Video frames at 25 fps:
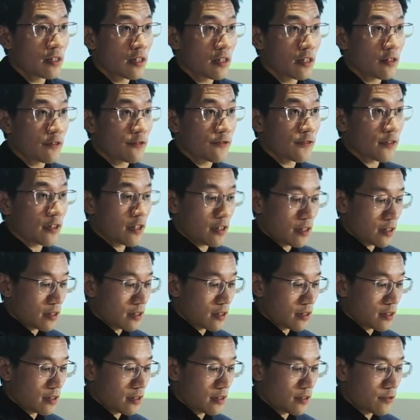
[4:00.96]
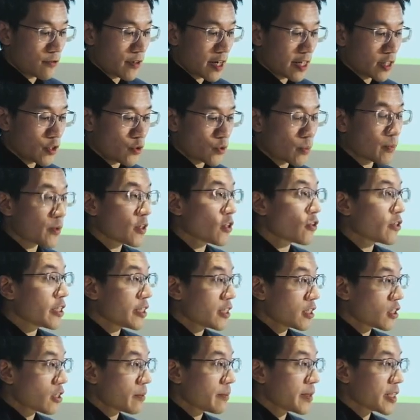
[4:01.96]
of uh, rights would be your
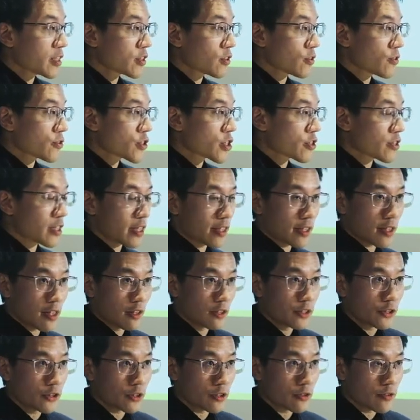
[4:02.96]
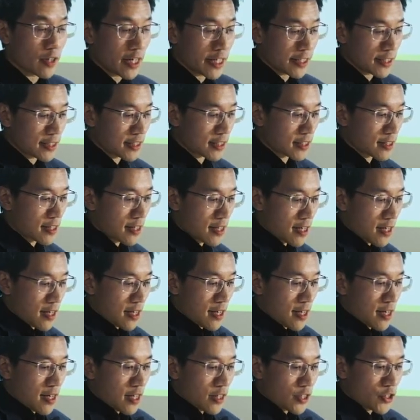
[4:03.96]
economic, social, and cultural rights.
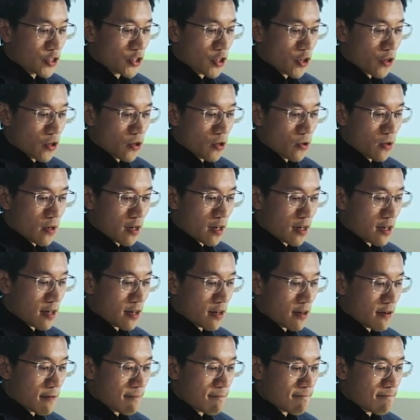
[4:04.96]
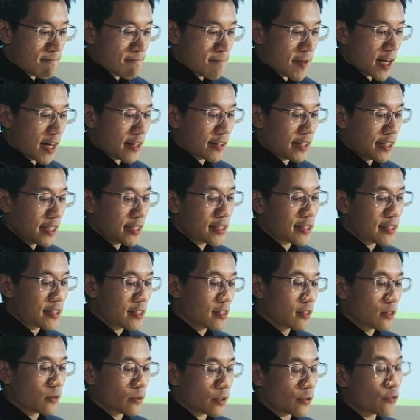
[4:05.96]
So um, yeah, these
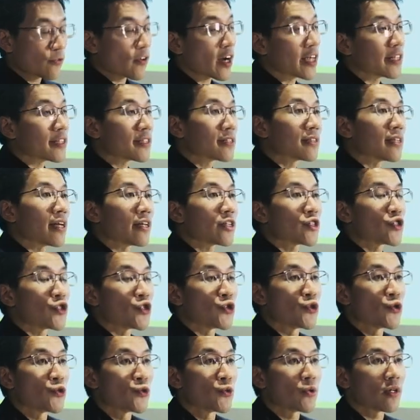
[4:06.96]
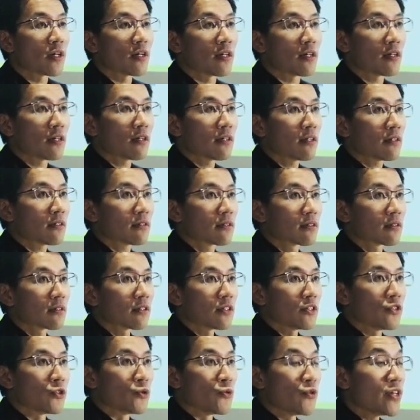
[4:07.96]
deal with rights that you, uh,
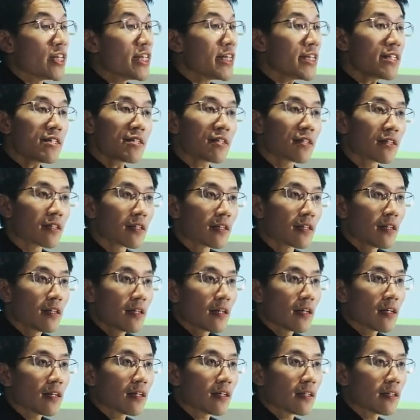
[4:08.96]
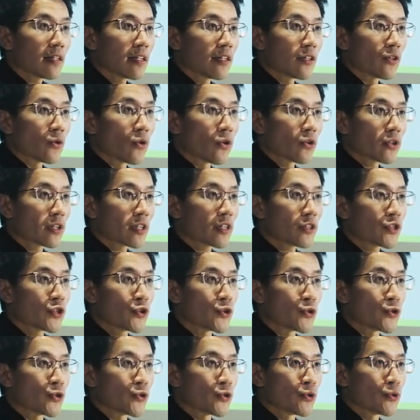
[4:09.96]
you need uh, in order
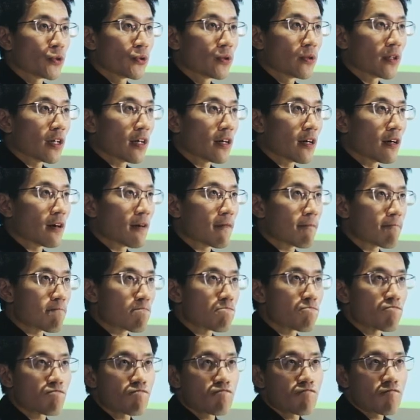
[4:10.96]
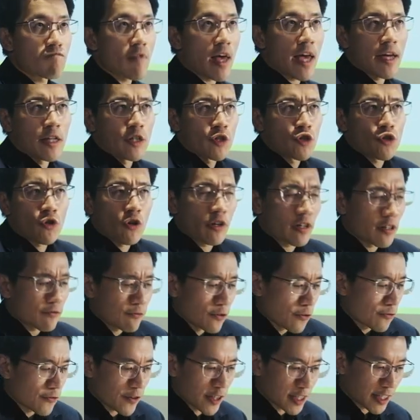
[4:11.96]
to um, enjoy a
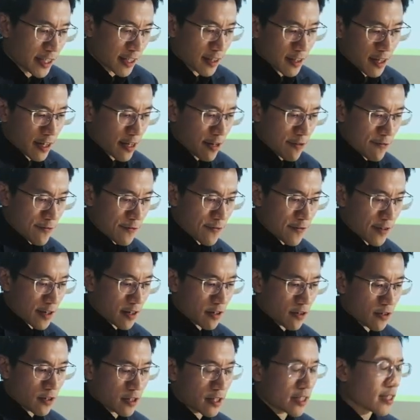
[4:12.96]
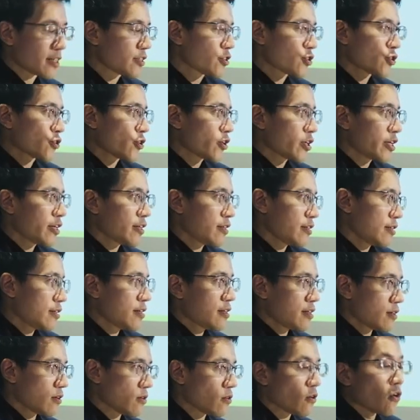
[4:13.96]
fulfilling life or enjoy
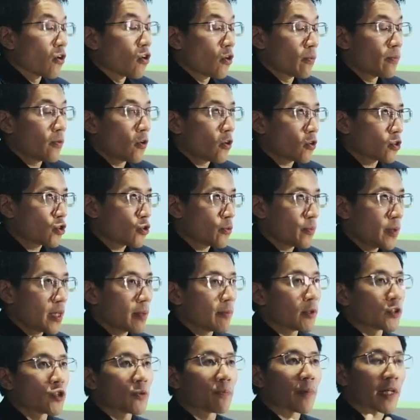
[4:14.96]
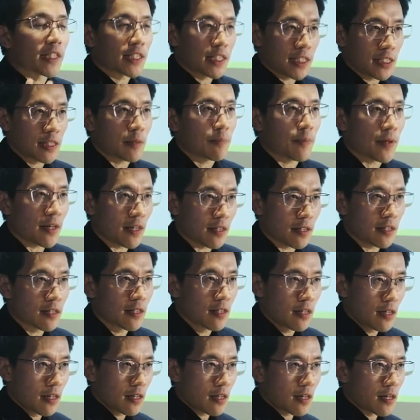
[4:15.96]
or, or, or to be able to participate
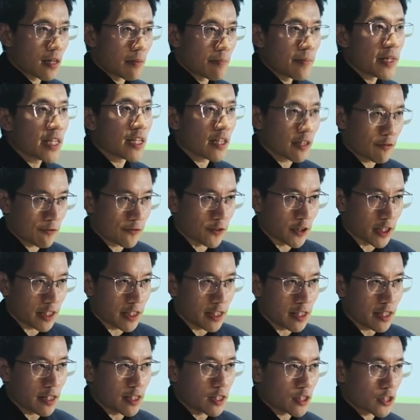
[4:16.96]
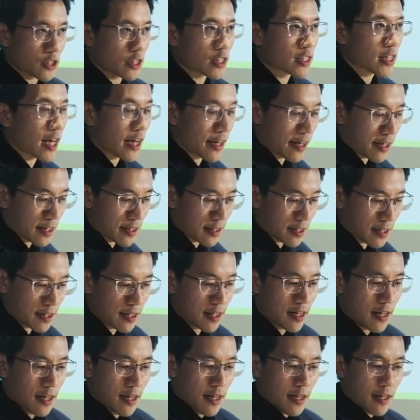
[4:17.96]
meaningfully in society
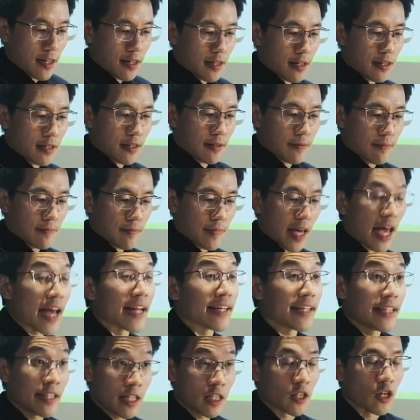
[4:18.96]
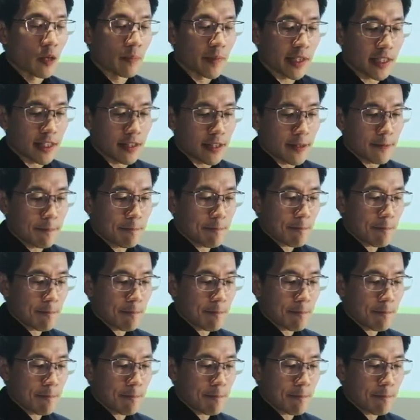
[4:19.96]
um, and economically.